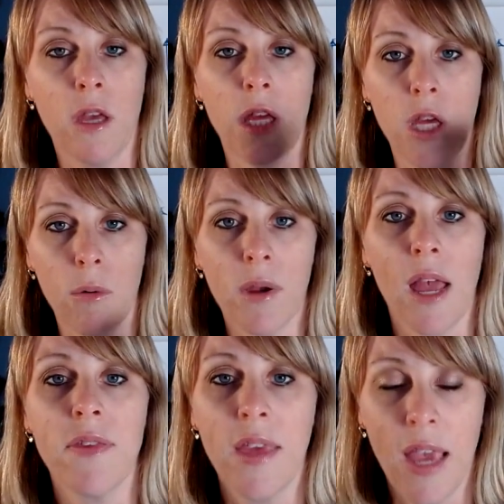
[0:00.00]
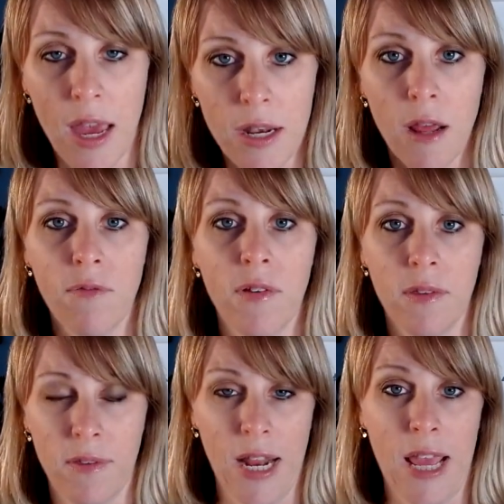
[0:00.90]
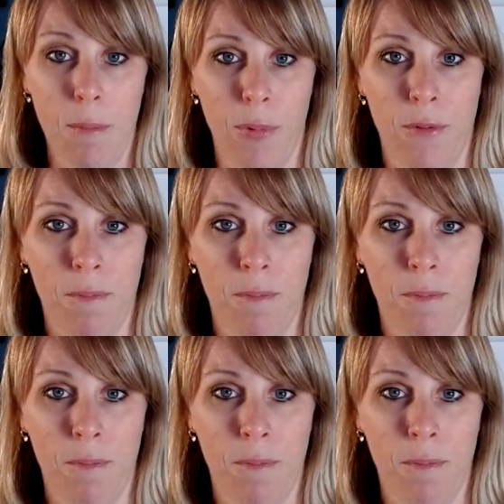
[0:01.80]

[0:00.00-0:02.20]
You are getting enough sleep.